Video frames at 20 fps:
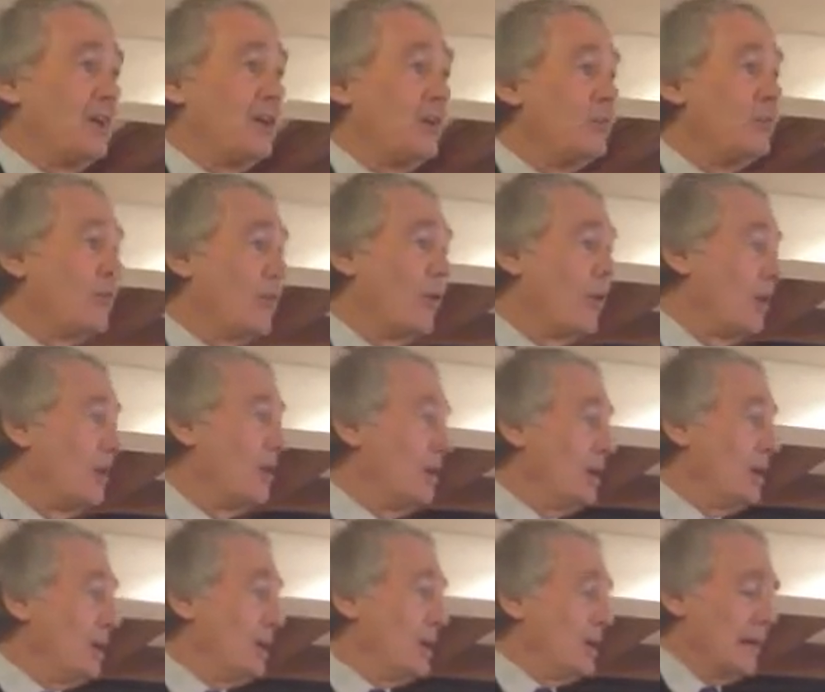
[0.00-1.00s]
you for
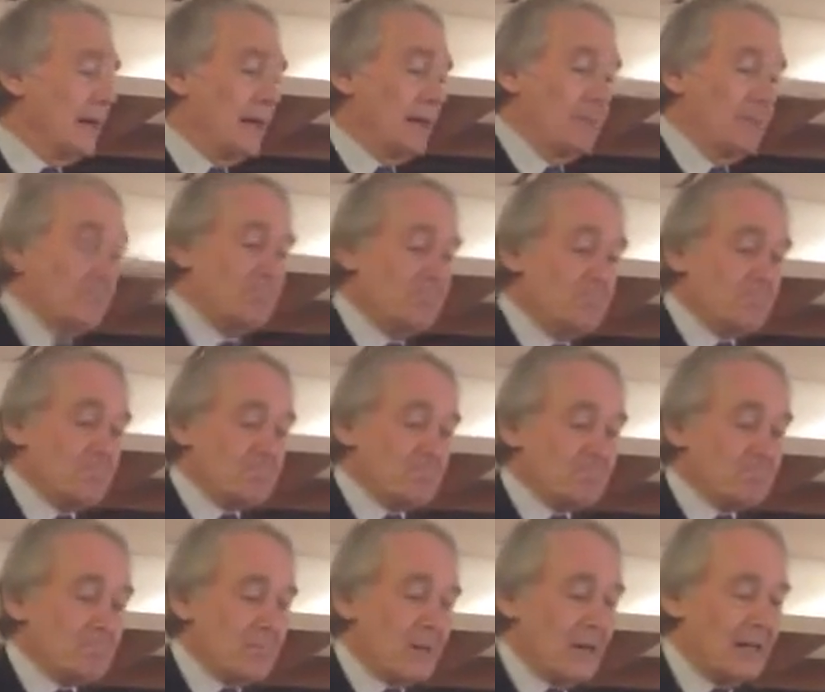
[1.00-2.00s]
um,
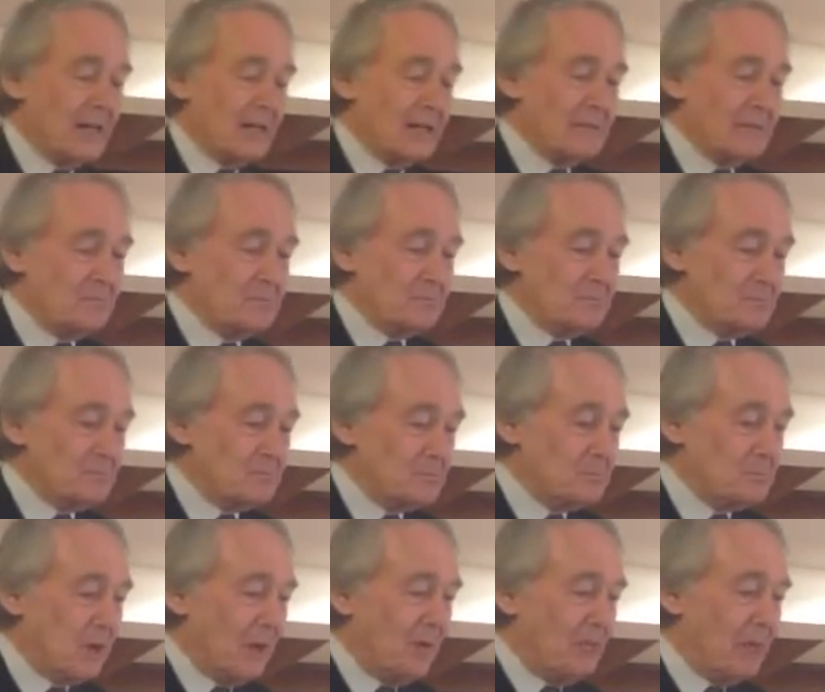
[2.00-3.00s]
uh,
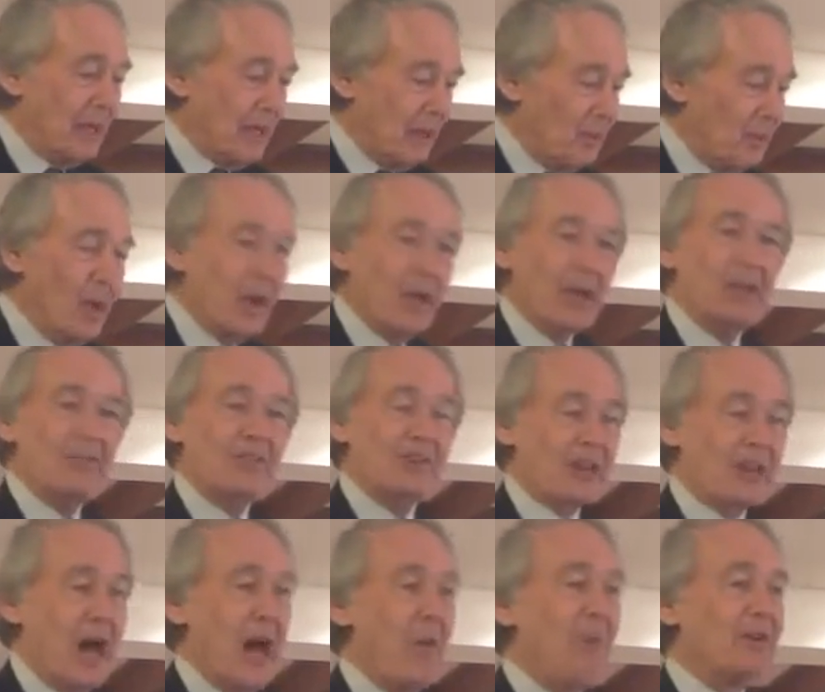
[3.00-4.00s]
being willing to
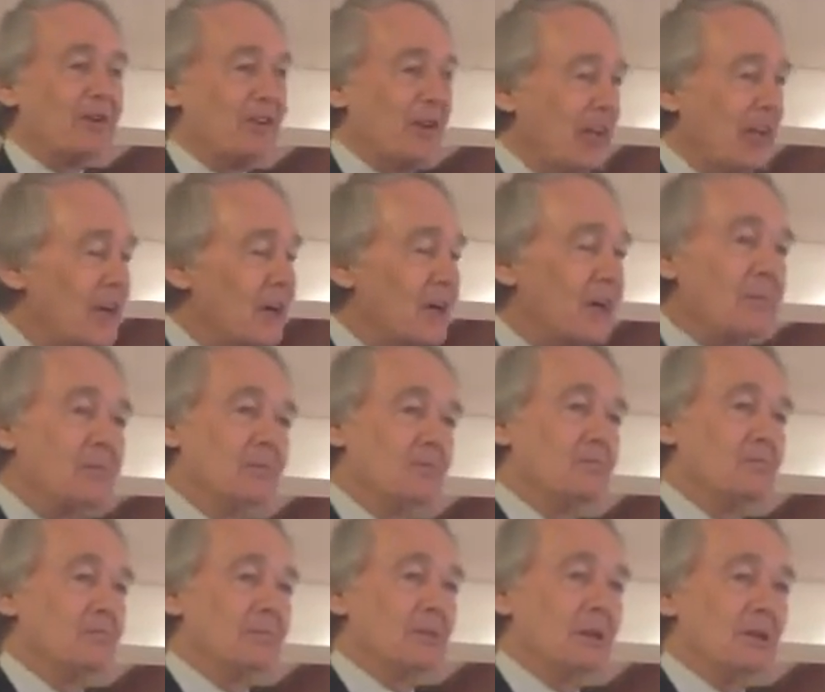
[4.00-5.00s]
come and to hear
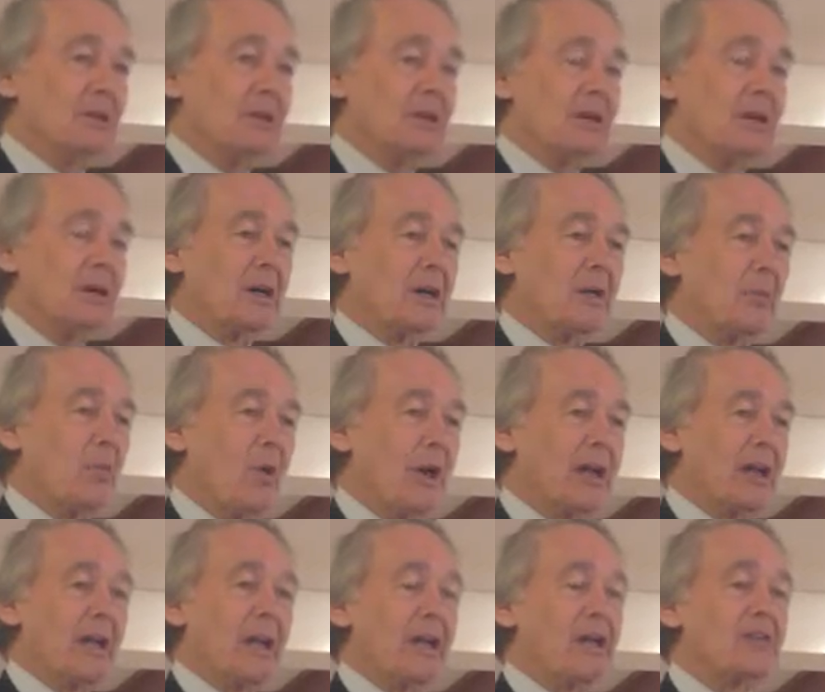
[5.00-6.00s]
uh,
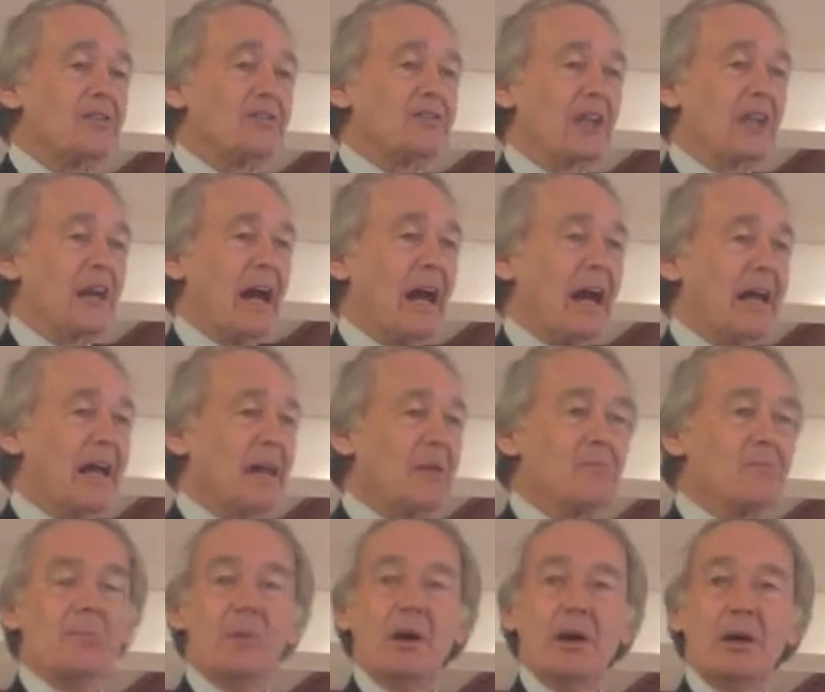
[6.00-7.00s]
what it is that I
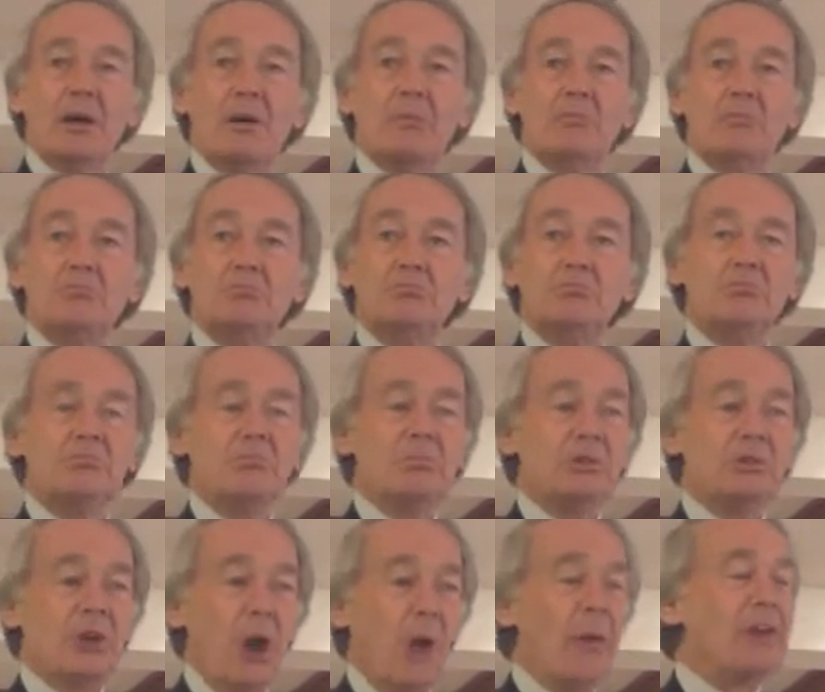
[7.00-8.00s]
am uh,
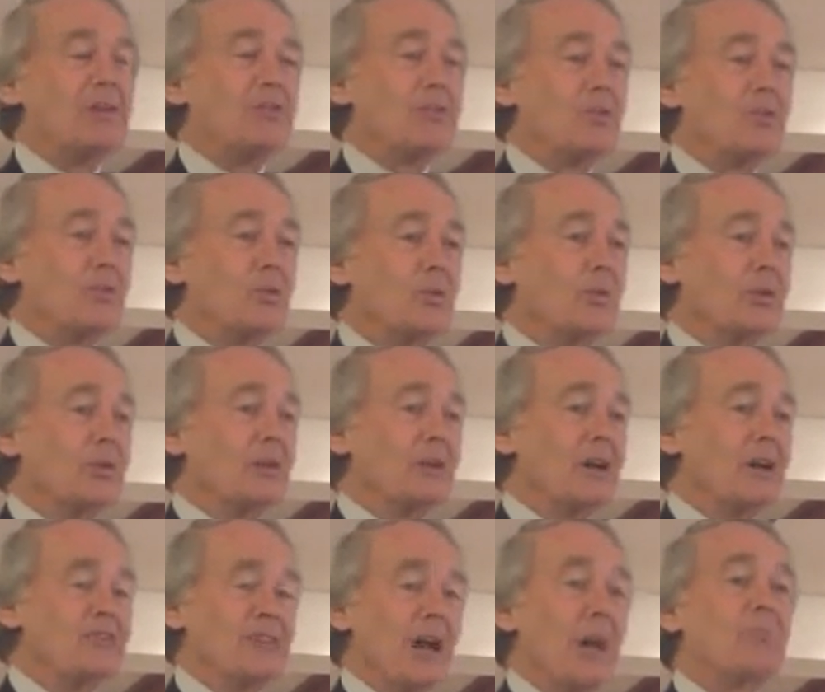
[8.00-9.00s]
going to
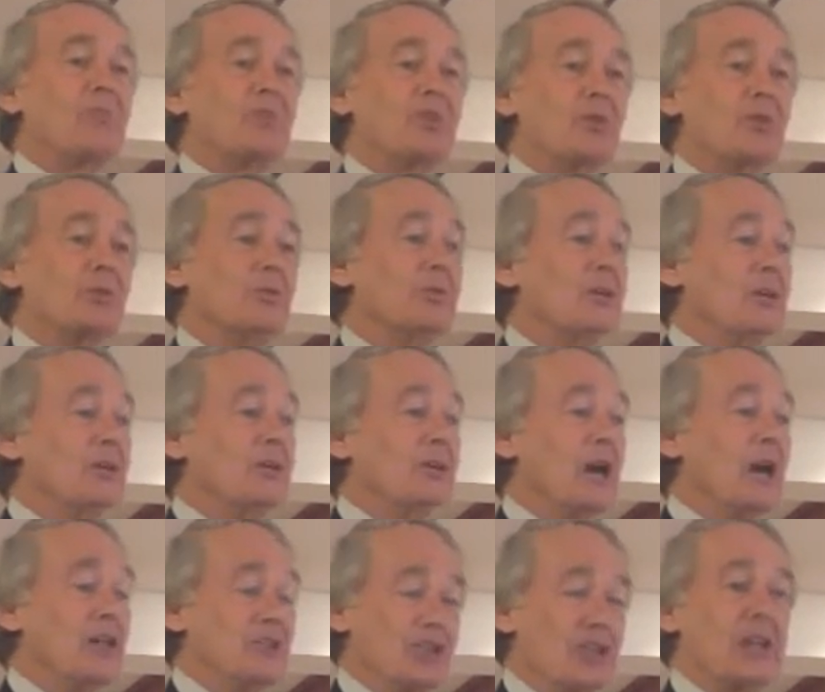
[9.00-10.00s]
attempt to
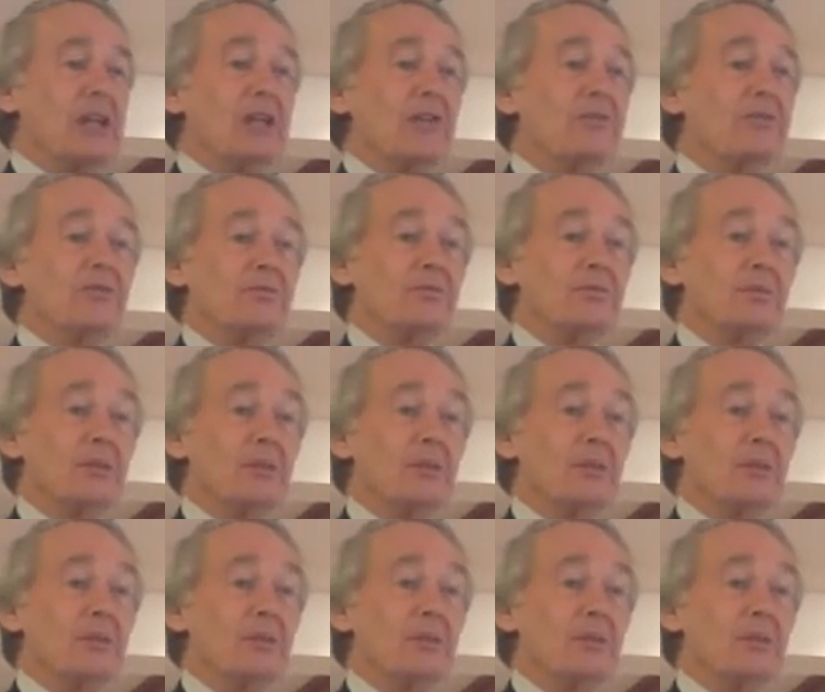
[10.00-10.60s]
achieve